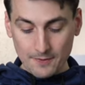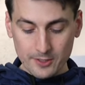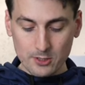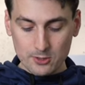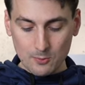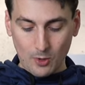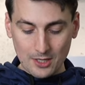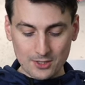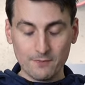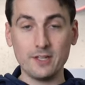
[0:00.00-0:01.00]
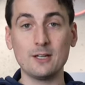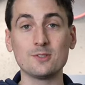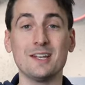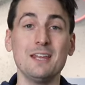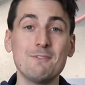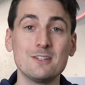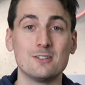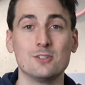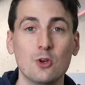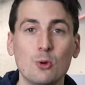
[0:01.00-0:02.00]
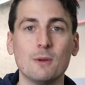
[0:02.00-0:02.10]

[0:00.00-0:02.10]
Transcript: YouTube watching videos, and even Zoom